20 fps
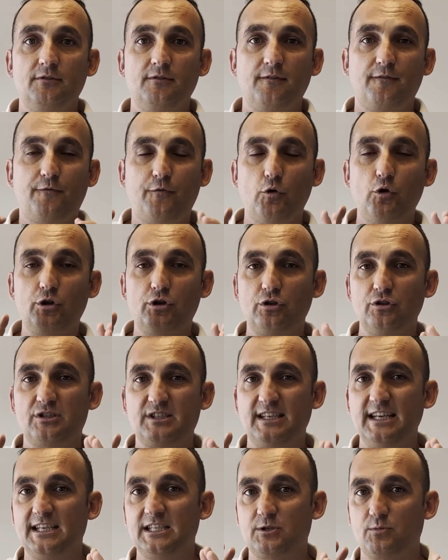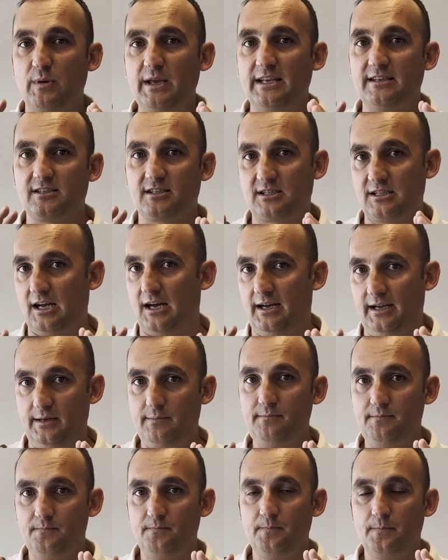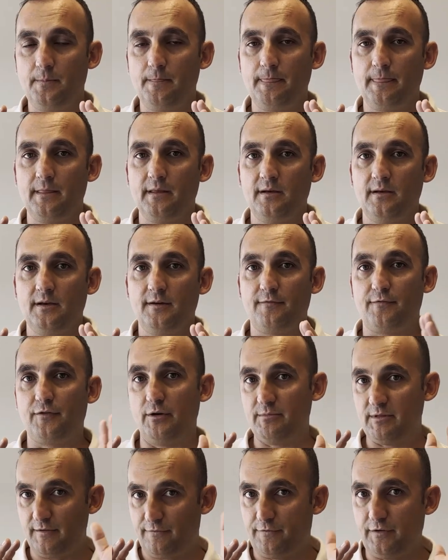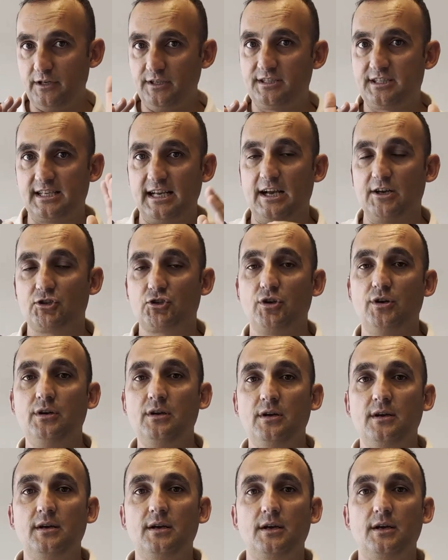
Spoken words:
4 to 6 weeks time, from the first session,